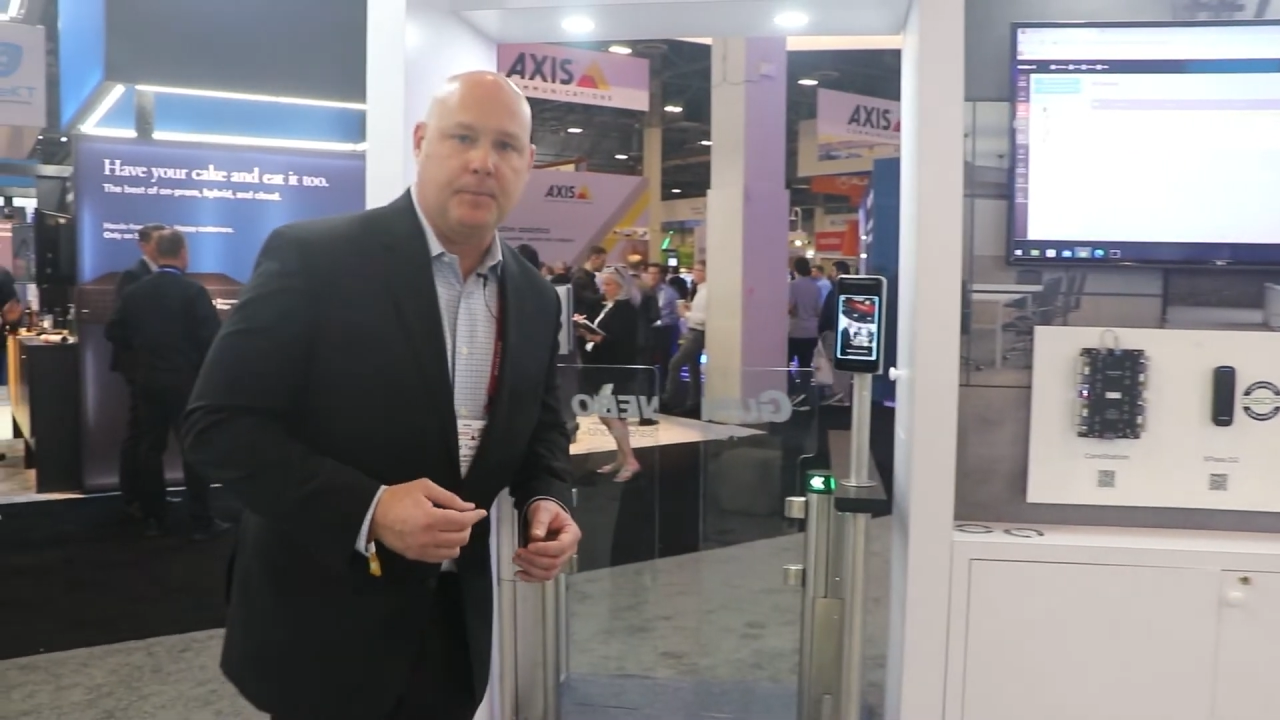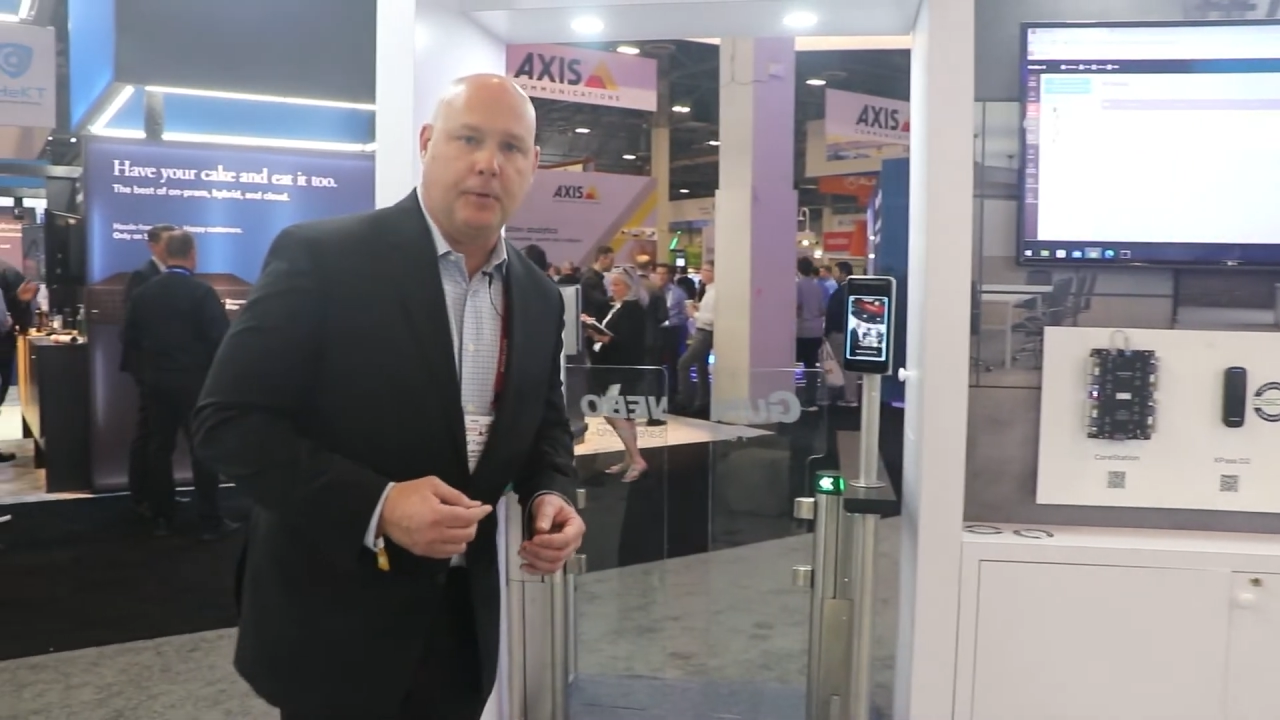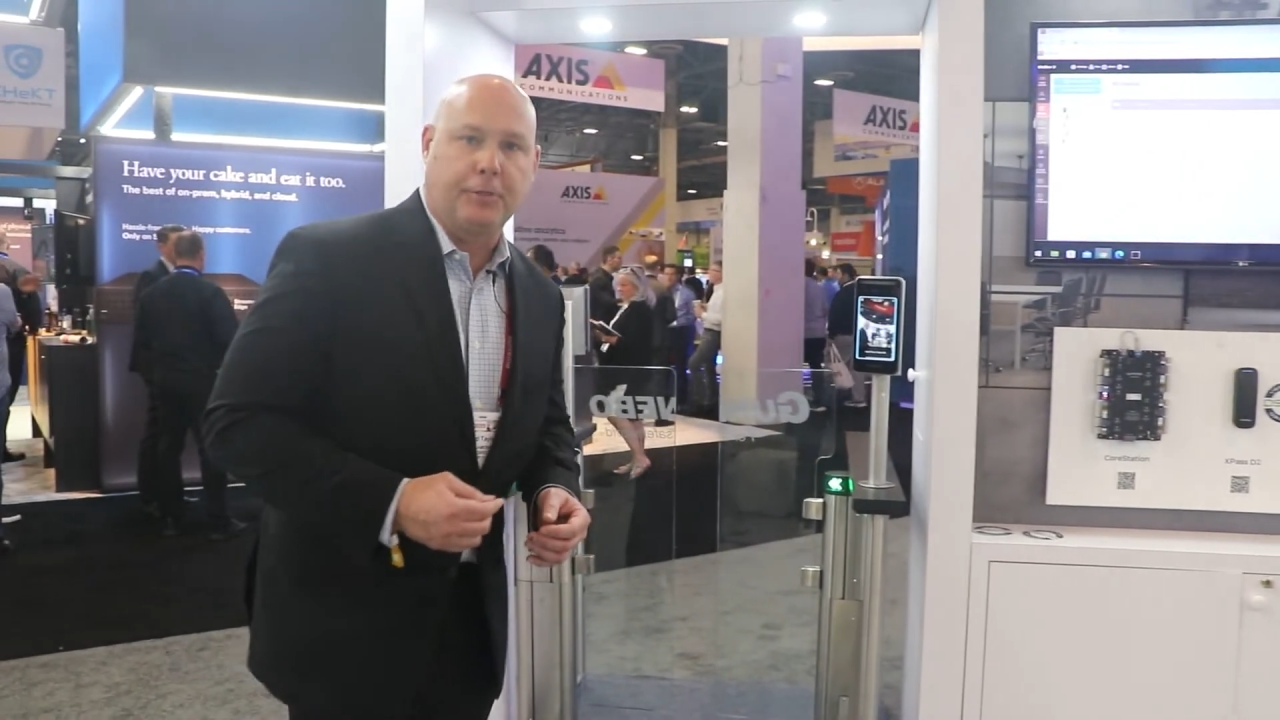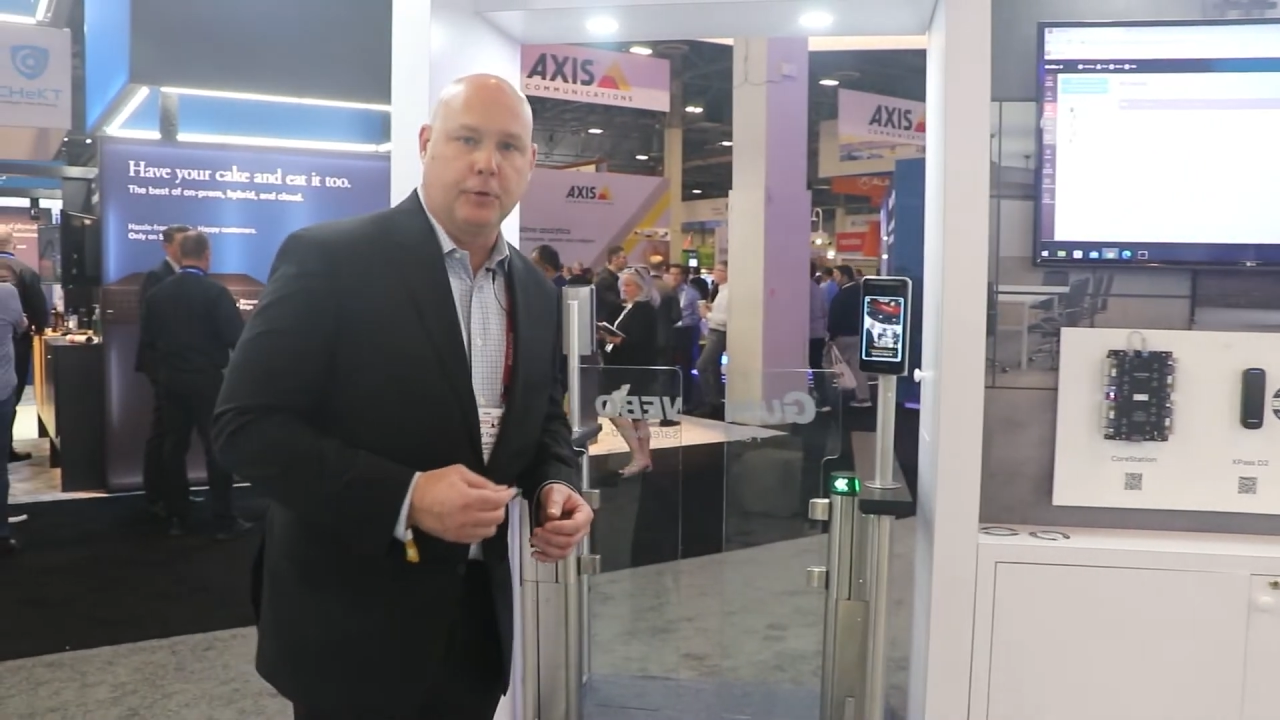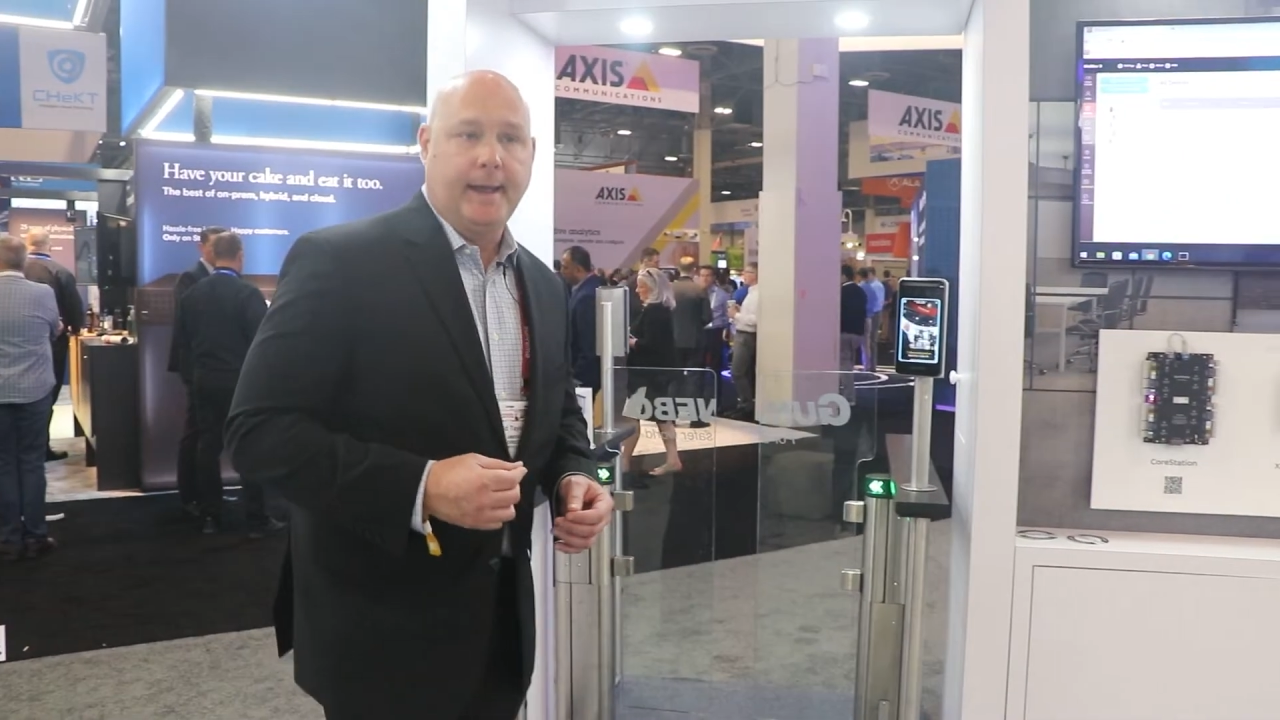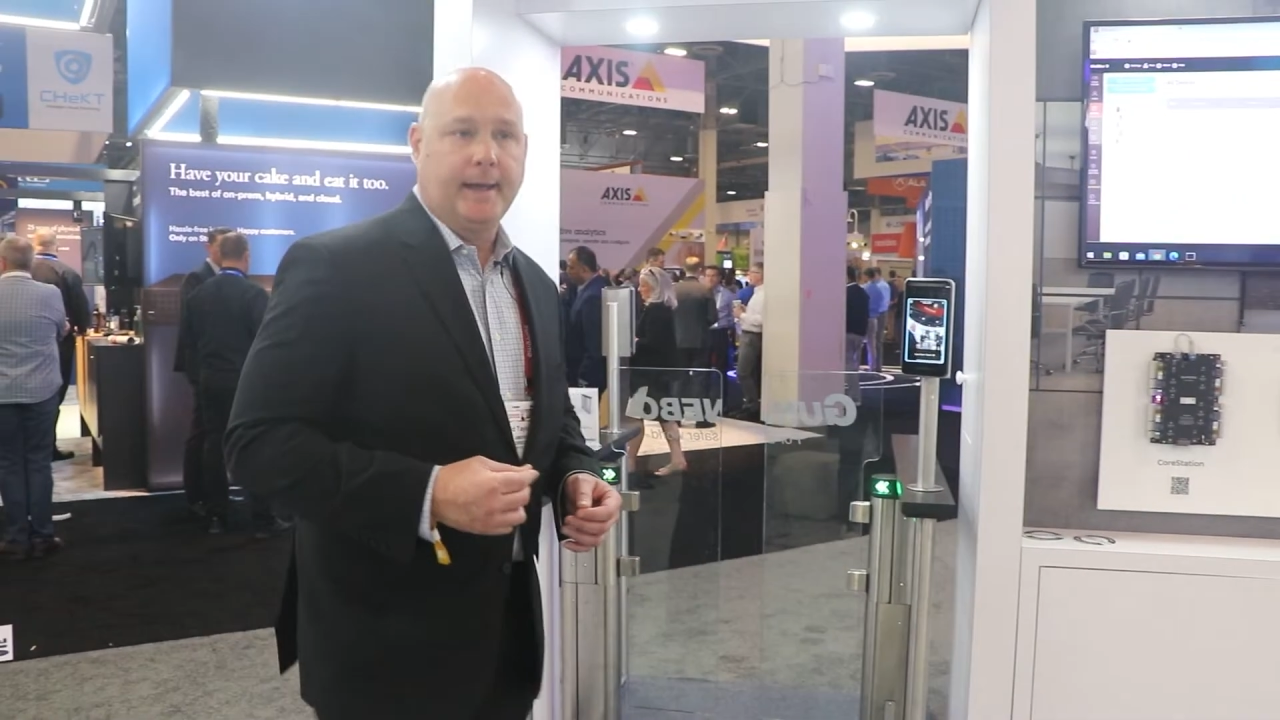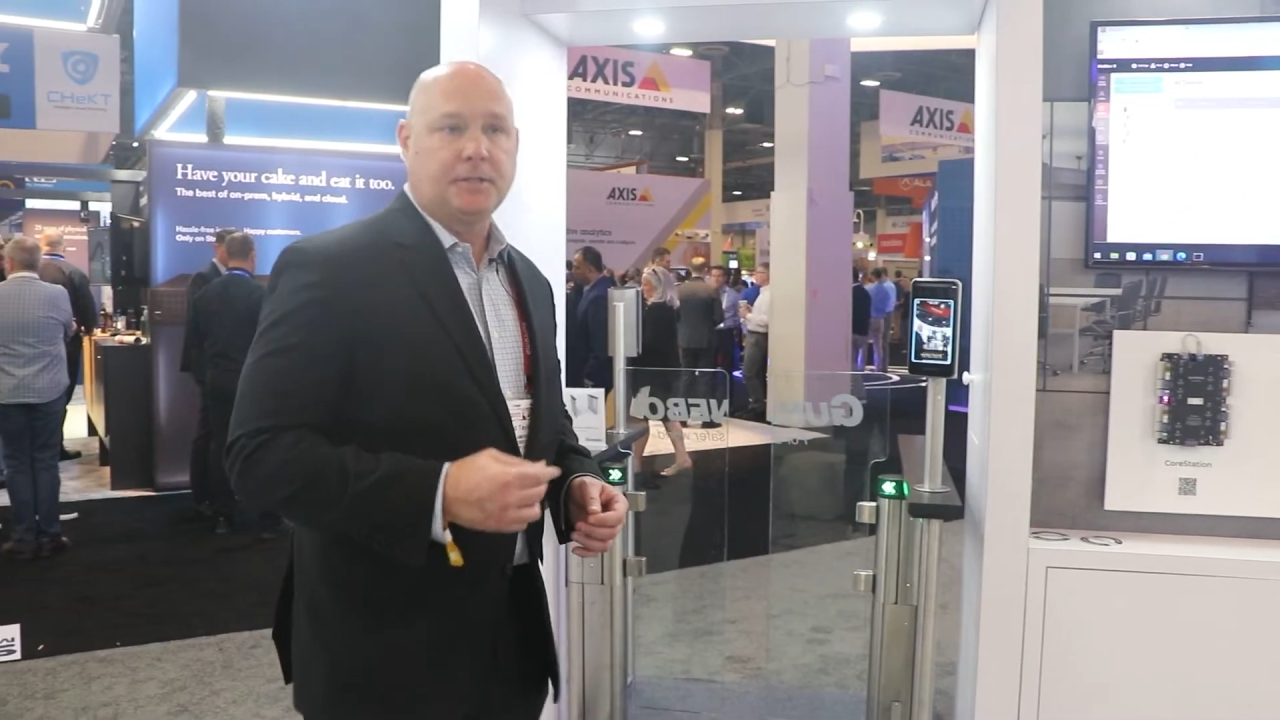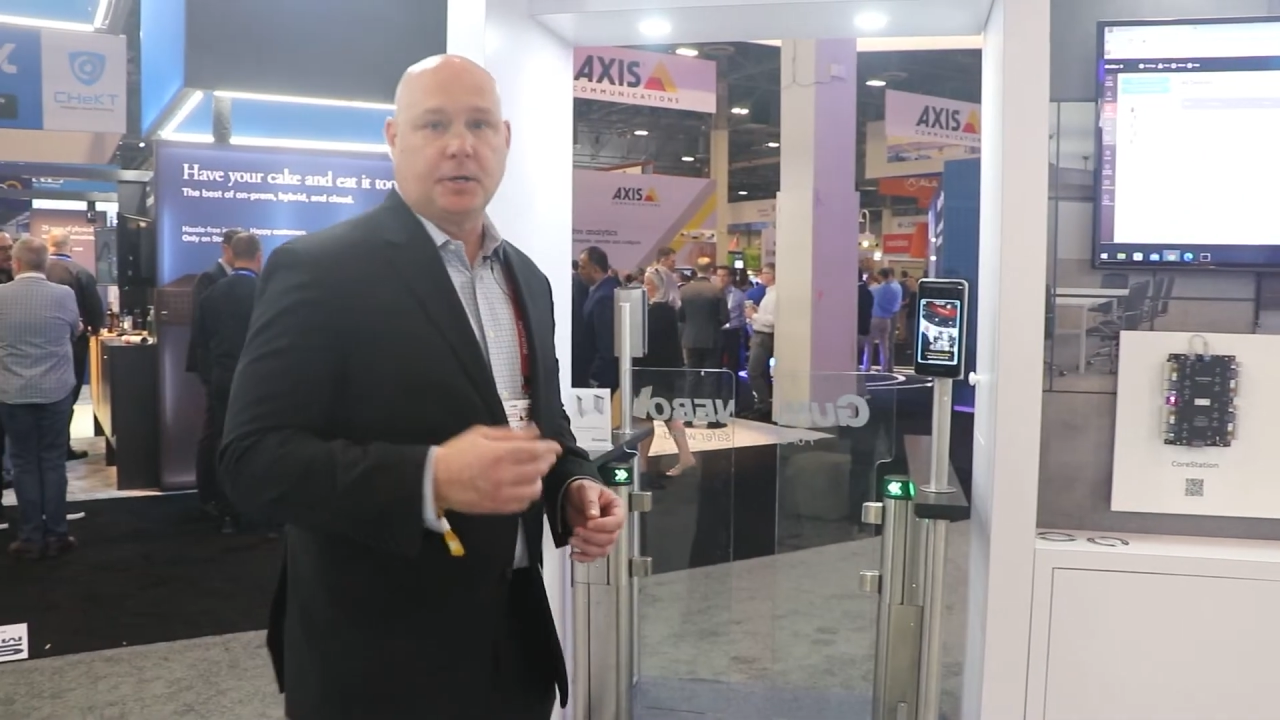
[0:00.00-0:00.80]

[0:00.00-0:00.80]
people through a uh,